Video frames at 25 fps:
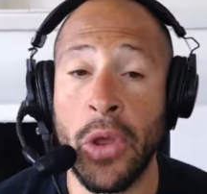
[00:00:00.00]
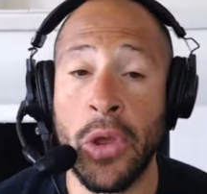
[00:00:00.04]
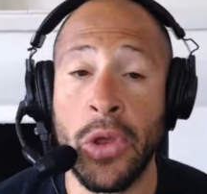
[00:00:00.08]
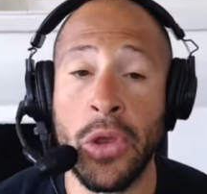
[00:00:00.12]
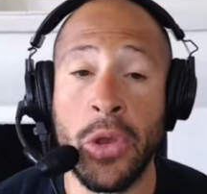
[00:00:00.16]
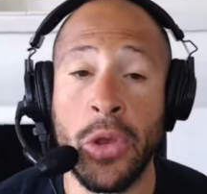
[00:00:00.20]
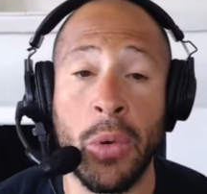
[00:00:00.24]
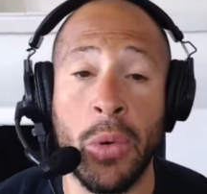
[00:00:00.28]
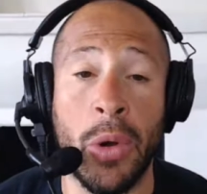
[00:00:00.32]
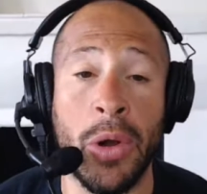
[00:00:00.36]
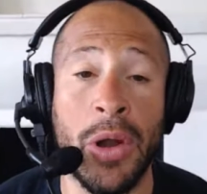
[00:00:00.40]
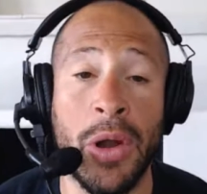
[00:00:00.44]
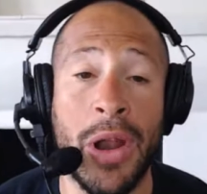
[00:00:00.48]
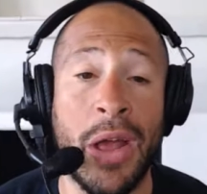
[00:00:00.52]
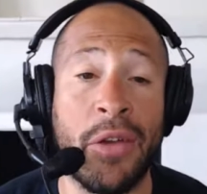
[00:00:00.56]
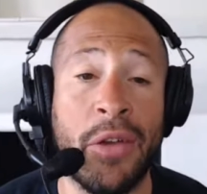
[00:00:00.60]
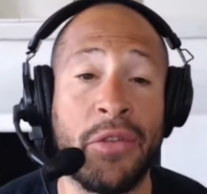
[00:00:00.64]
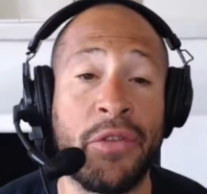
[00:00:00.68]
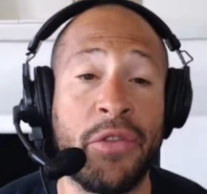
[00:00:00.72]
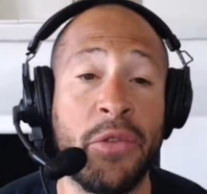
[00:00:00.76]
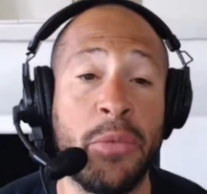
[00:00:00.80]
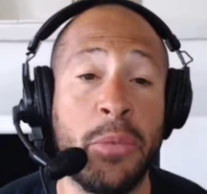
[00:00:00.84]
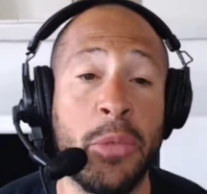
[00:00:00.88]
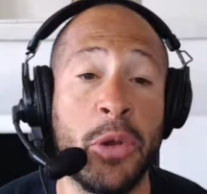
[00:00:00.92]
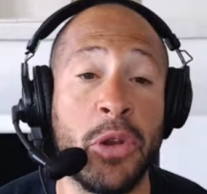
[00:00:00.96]
You are not
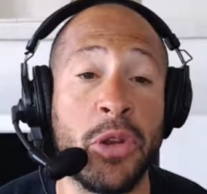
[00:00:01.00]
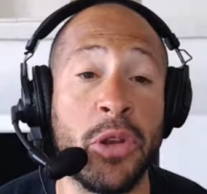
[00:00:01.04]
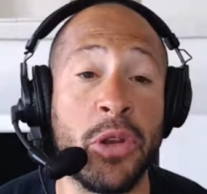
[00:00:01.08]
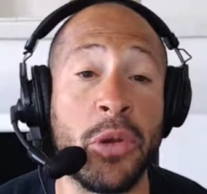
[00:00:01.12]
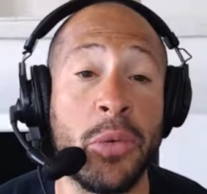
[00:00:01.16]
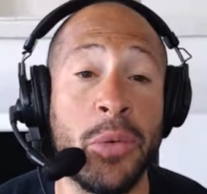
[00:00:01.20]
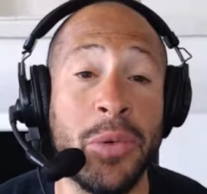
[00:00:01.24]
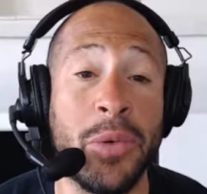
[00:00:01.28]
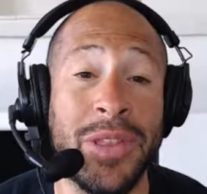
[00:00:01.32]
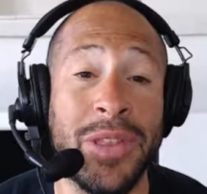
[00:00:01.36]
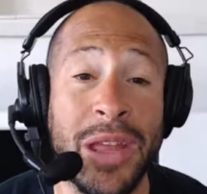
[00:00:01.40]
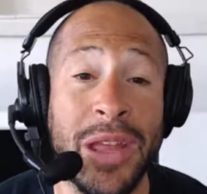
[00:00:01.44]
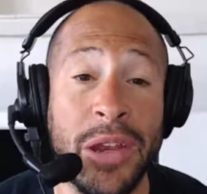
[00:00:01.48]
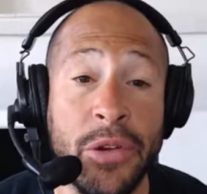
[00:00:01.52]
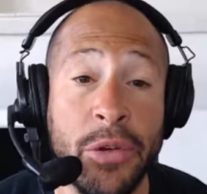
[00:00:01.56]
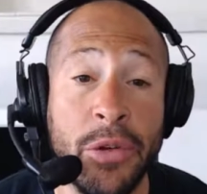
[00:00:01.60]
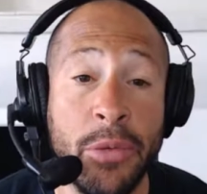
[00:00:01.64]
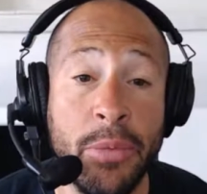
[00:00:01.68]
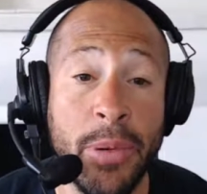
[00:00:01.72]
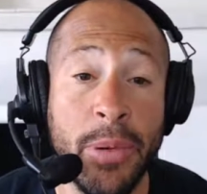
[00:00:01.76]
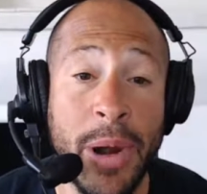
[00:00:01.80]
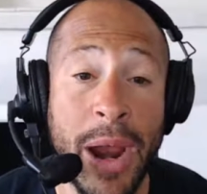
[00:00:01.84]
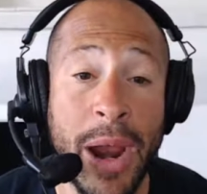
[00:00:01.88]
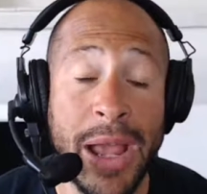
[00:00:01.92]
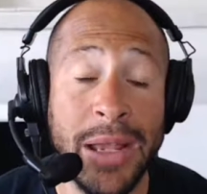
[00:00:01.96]
familiar with
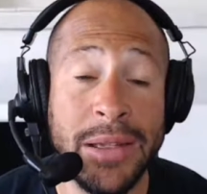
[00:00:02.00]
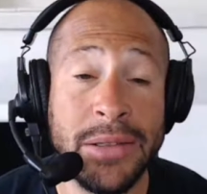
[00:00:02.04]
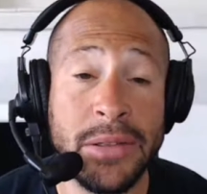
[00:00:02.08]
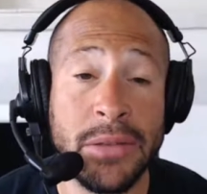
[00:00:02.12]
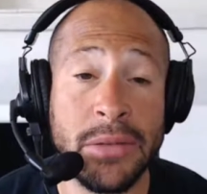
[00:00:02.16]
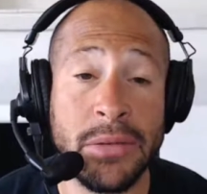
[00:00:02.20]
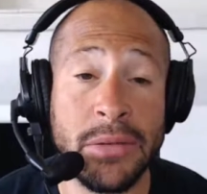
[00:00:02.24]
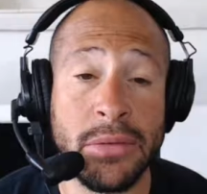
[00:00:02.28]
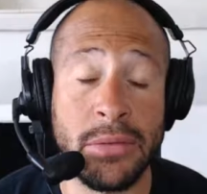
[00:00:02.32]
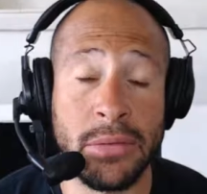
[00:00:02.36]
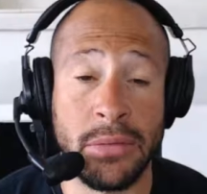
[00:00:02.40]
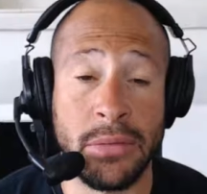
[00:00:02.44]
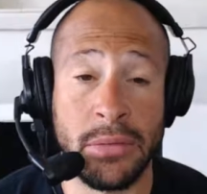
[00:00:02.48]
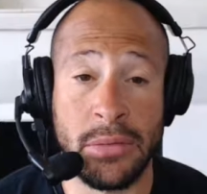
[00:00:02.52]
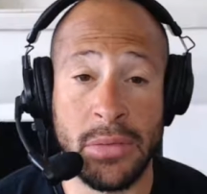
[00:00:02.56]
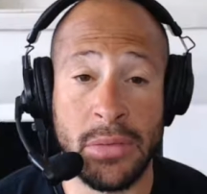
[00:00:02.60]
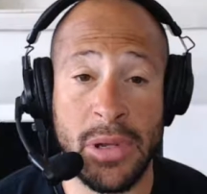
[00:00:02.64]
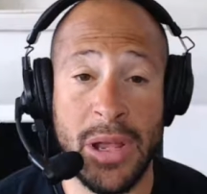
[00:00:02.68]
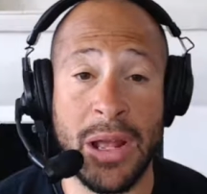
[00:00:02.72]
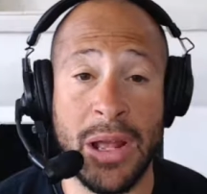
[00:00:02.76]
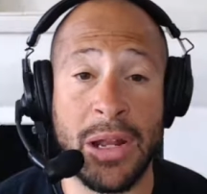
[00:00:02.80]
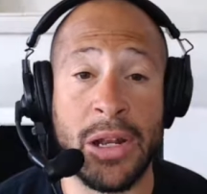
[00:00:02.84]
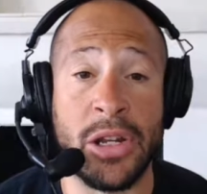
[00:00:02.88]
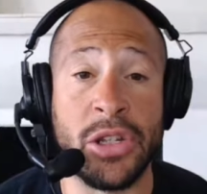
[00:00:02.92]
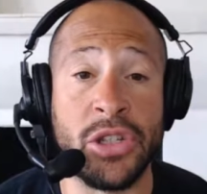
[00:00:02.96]
enterprise,
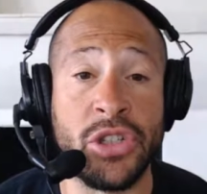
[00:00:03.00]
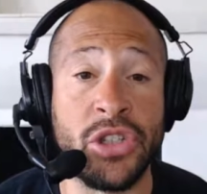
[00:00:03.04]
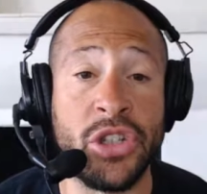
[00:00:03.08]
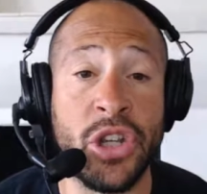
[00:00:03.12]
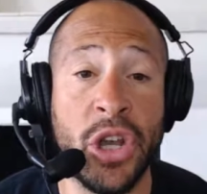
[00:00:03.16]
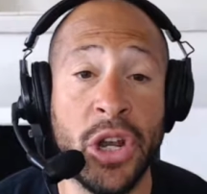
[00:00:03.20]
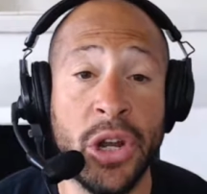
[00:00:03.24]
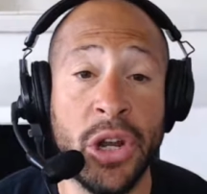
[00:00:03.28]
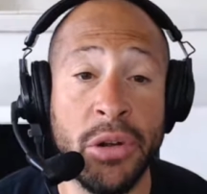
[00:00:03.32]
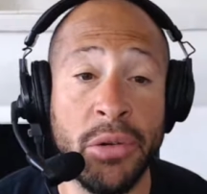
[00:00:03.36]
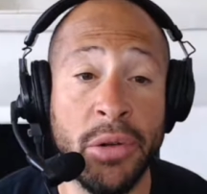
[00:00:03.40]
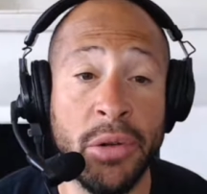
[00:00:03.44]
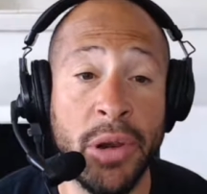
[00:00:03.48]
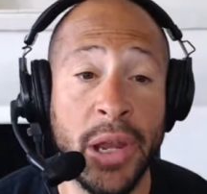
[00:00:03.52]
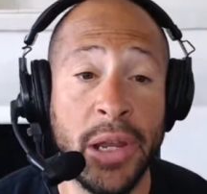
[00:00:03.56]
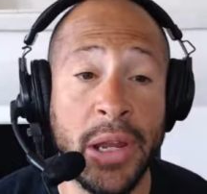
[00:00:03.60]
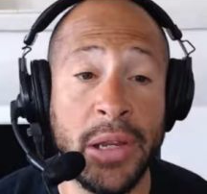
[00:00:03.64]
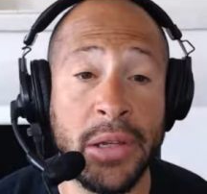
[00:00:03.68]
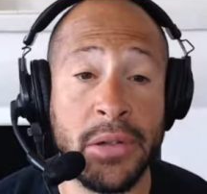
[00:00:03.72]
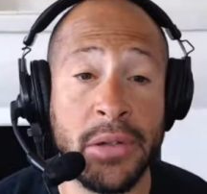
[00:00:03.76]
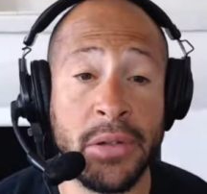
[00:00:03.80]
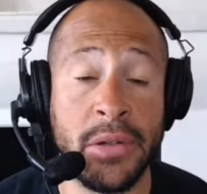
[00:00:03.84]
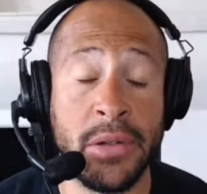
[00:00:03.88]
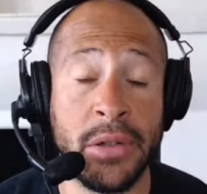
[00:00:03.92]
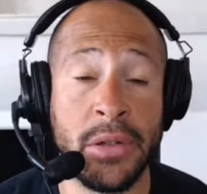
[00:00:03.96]
how to
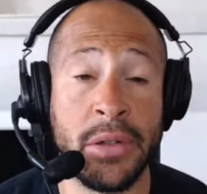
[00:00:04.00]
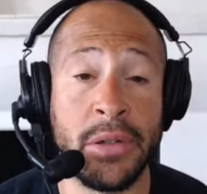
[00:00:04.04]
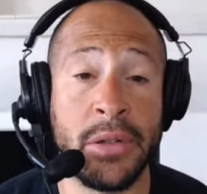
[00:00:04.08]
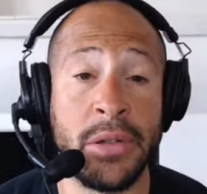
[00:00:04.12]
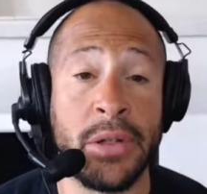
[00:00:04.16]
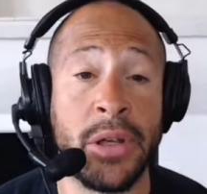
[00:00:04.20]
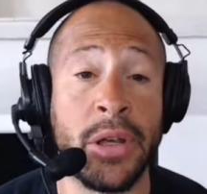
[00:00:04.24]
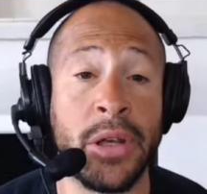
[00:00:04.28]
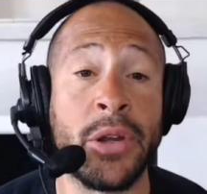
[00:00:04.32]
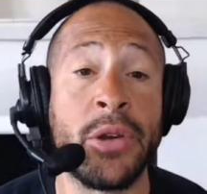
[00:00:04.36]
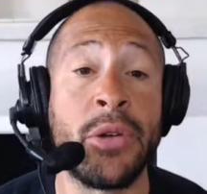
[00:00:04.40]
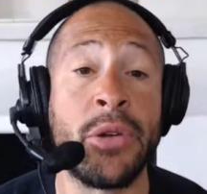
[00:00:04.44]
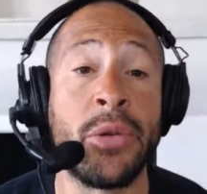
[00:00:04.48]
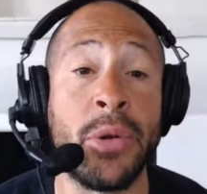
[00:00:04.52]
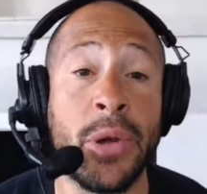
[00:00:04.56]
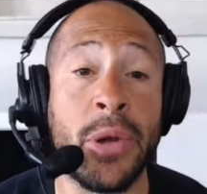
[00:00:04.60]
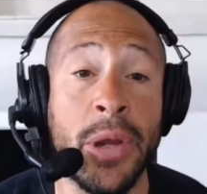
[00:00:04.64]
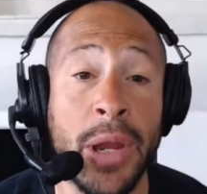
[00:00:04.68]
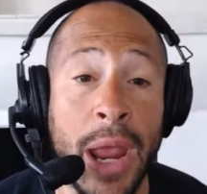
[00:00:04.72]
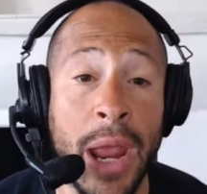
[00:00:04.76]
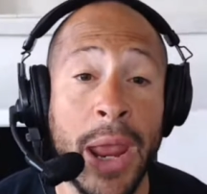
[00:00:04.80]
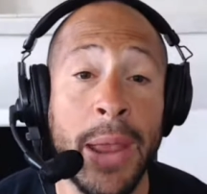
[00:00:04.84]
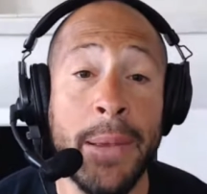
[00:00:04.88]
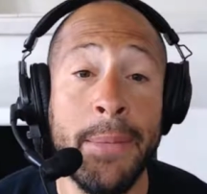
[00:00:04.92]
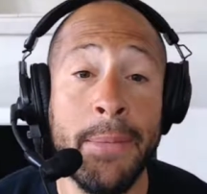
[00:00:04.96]
generate and
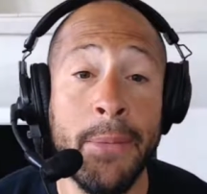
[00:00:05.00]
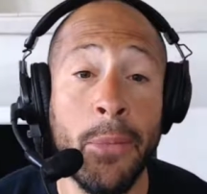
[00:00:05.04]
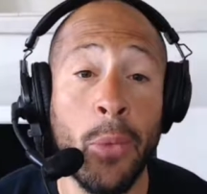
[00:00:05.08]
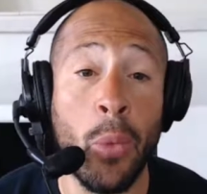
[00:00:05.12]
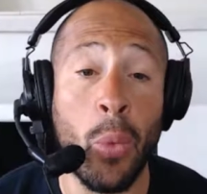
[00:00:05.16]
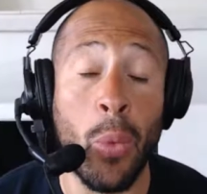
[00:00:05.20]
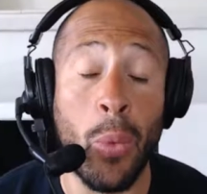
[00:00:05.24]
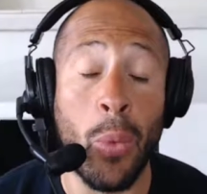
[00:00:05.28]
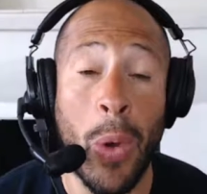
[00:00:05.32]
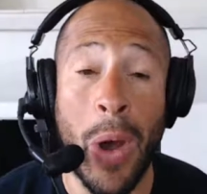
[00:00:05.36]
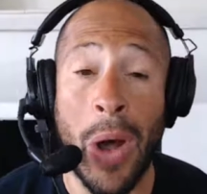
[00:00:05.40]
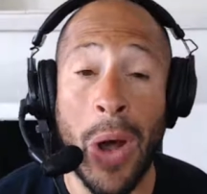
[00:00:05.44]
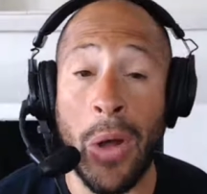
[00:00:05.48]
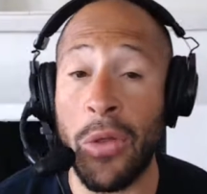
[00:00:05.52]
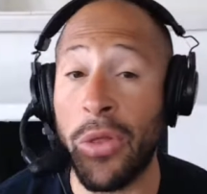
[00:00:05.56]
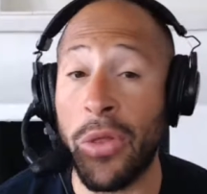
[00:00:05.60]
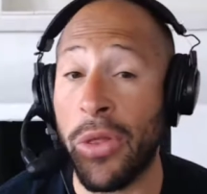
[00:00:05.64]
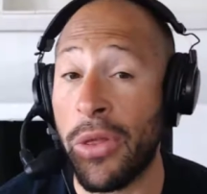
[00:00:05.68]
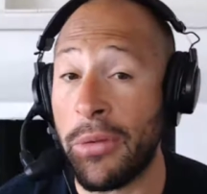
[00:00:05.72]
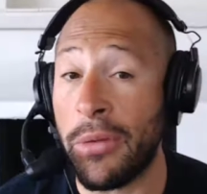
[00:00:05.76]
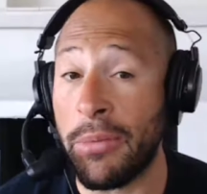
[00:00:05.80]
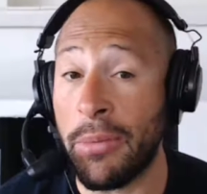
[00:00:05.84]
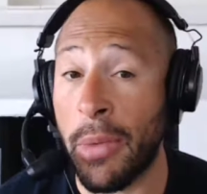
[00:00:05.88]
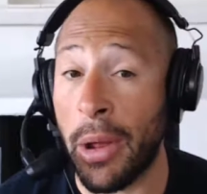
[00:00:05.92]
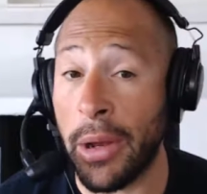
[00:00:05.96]
create wealth
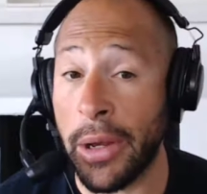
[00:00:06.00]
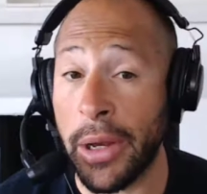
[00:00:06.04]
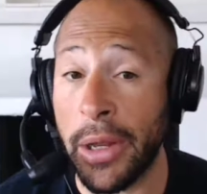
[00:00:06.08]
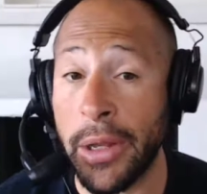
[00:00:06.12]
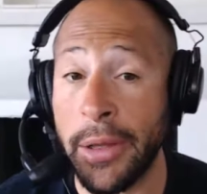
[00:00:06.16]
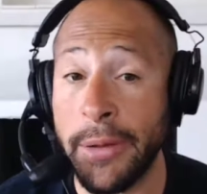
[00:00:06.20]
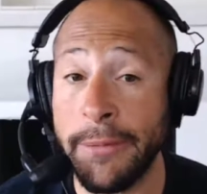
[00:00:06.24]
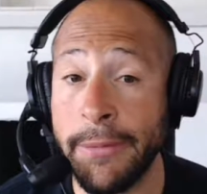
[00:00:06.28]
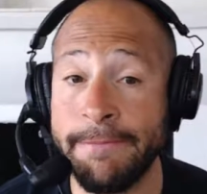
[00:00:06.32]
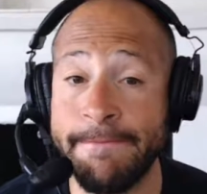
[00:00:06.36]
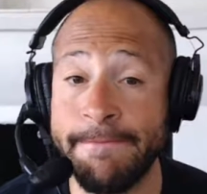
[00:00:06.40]
and money.